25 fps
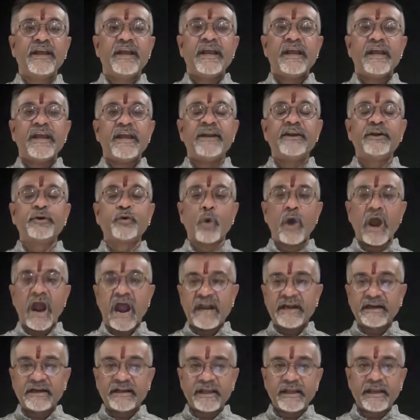into
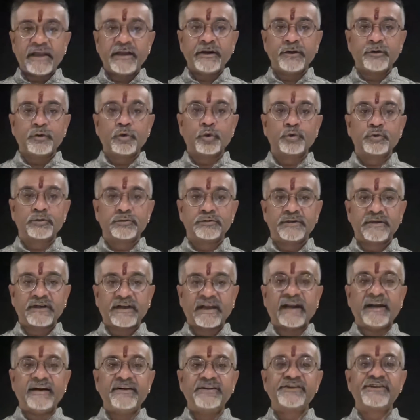anti-Hindu
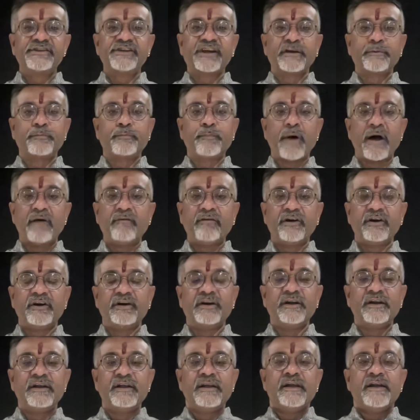trends and power
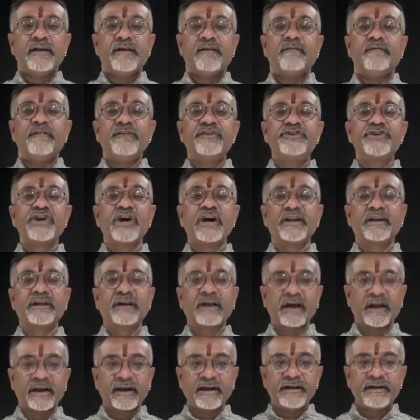which are
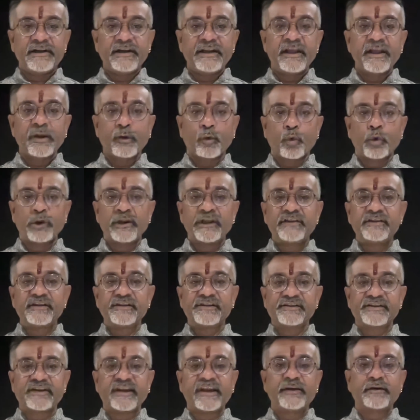currently ruling the
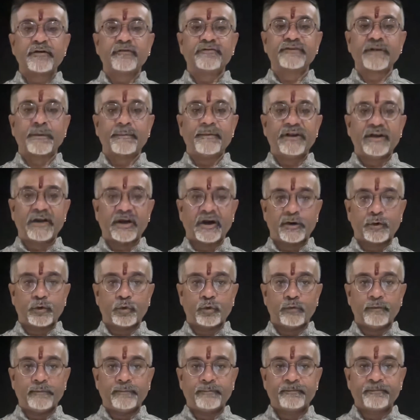state of Tamil
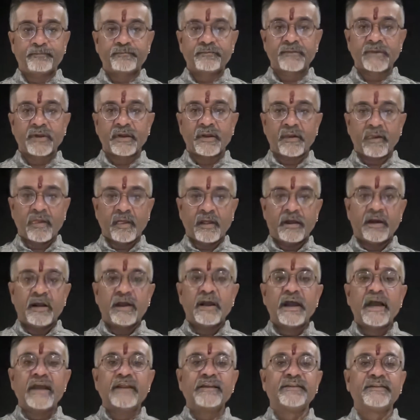Nadu.
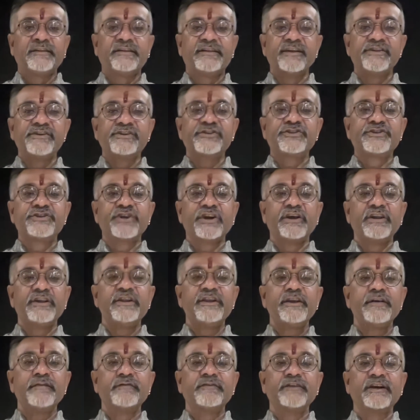And this
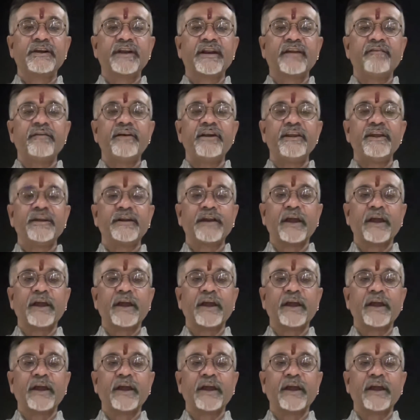journey of the Dravidian